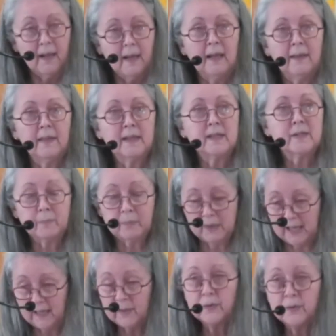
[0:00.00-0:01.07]
And this
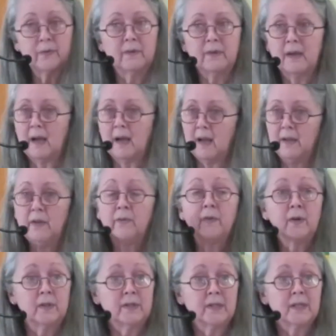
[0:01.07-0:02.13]
pledge you've
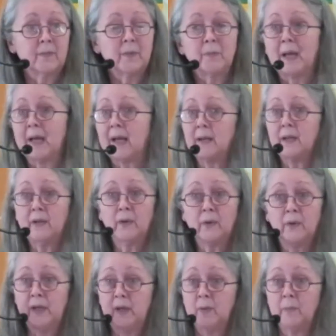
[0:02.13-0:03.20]
heard some about it.
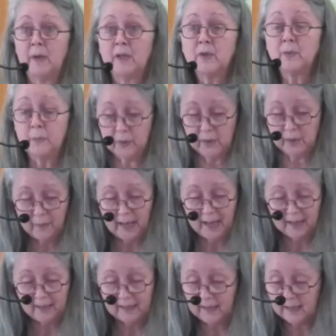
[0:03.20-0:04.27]
You'll hear much more
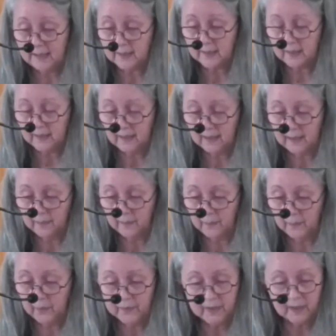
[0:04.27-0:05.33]
about it as it, it
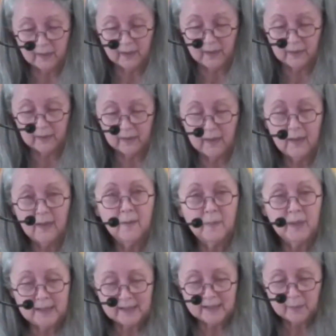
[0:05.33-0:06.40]
moves along.
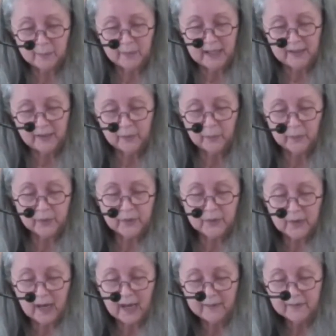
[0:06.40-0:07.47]
But this pledge will
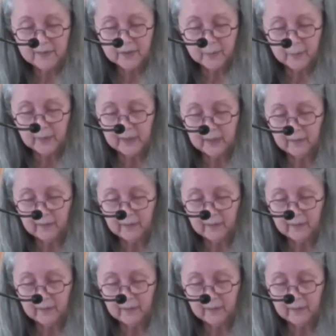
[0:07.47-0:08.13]
strive to bring a